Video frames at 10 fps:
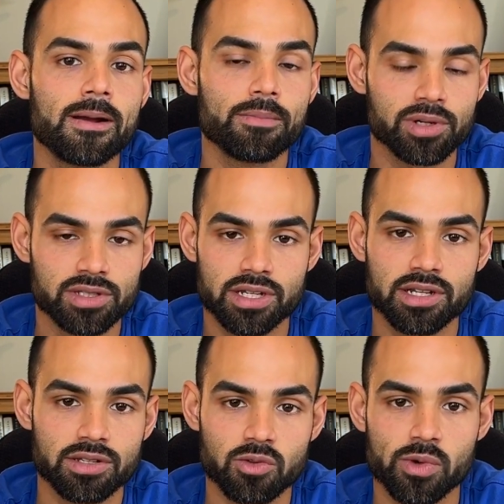
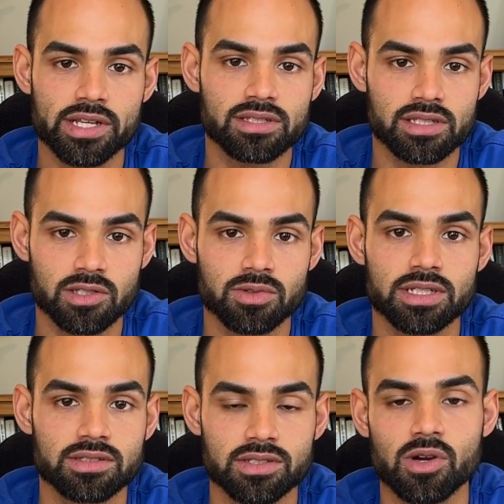particular ways that you
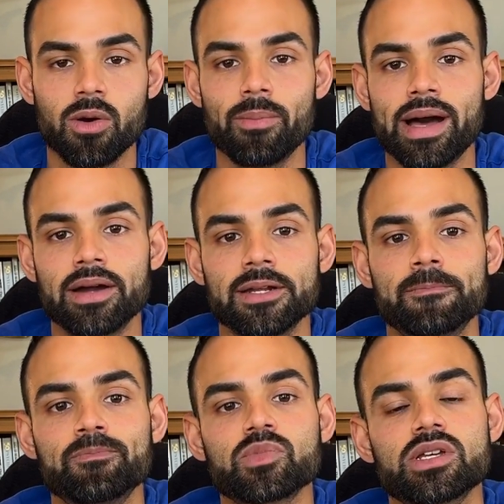need to go about it.
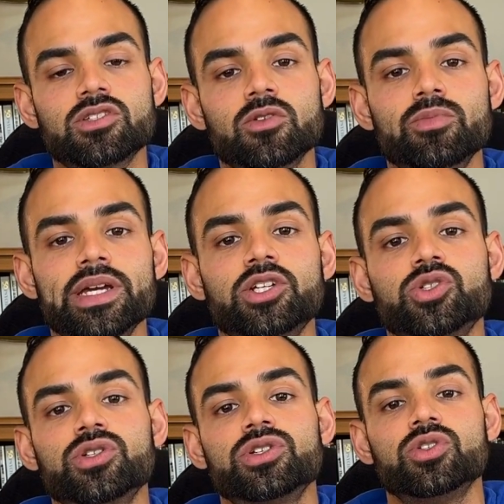So make
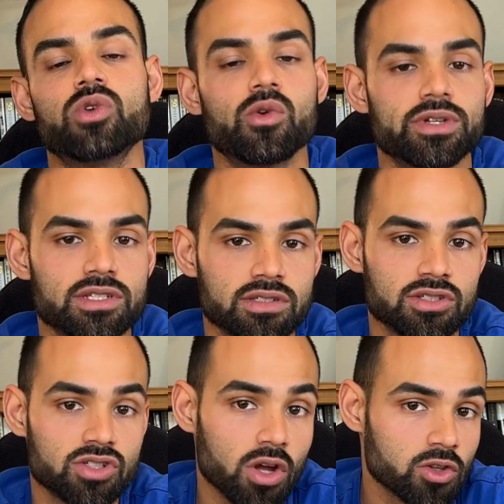sure you always
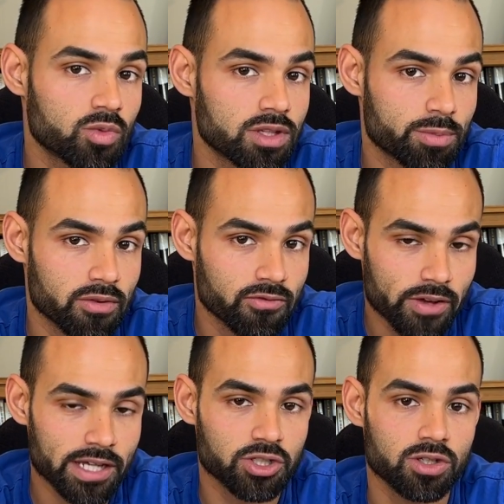consult with a
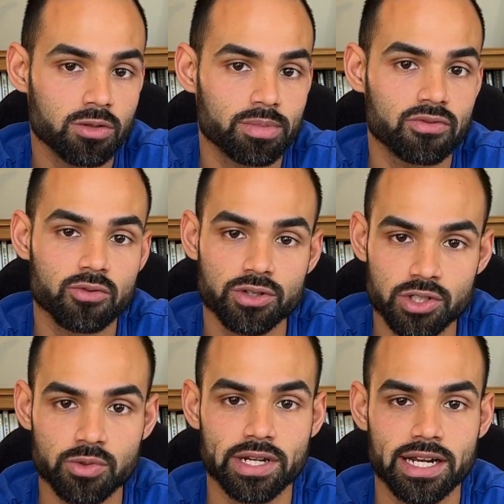professional before
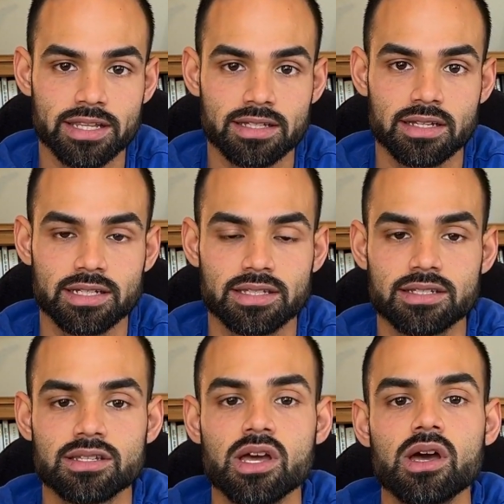doing anything like
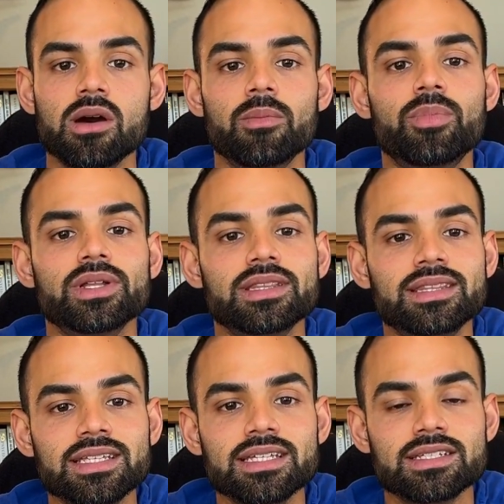this.
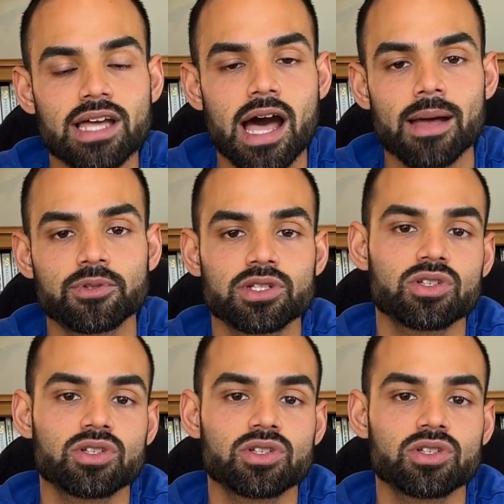But these options